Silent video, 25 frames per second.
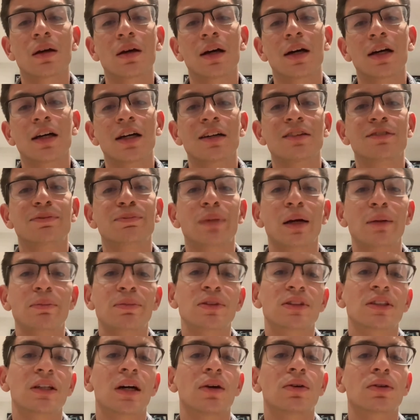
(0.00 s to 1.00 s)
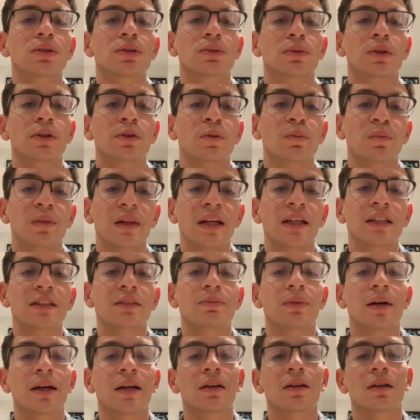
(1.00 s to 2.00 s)
If paper towels were replaced
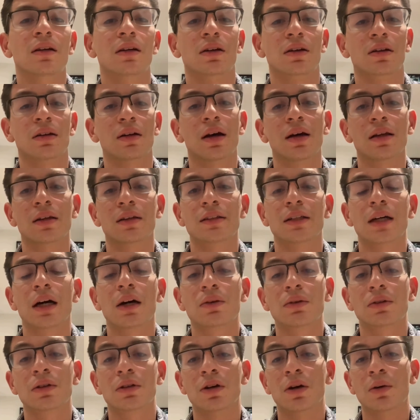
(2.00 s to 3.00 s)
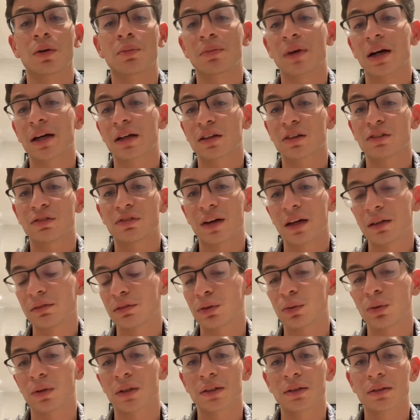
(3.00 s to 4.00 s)
by either a cloth towel or microfiber
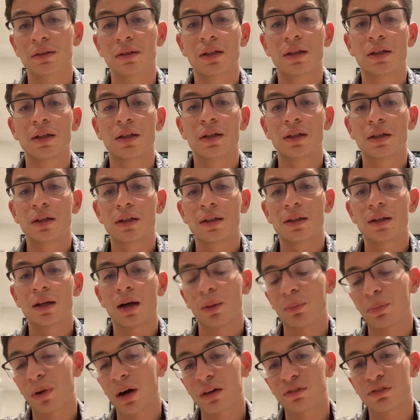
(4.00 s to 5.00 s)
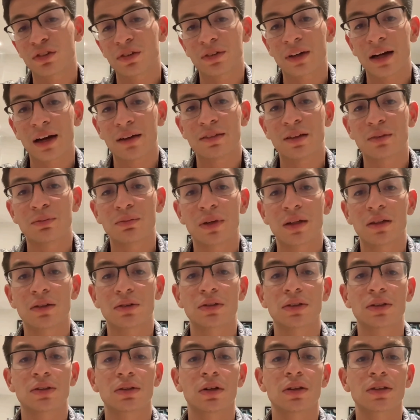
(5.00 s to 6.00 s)
one, apart from having better
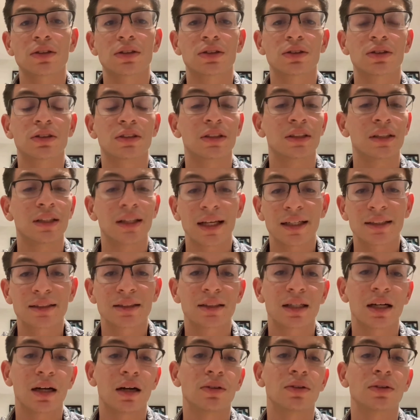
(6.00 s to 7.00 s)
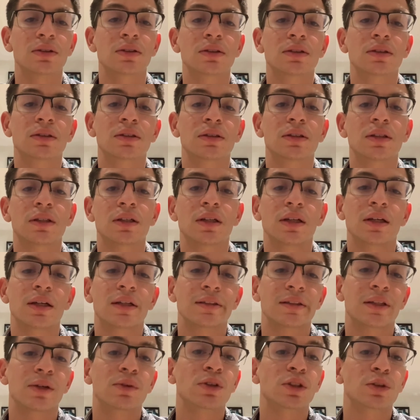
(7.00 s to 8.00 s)
results using less towels,
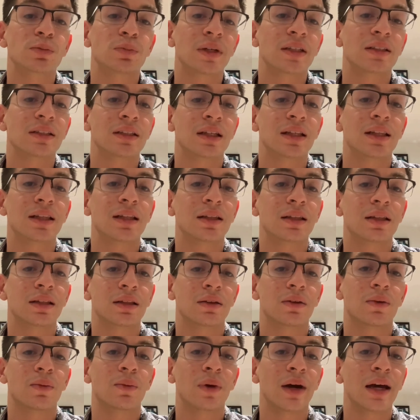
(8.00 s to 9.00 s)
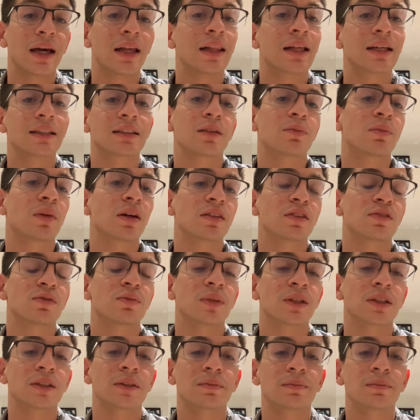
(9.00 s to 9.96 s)
they will spend a way less amount of money.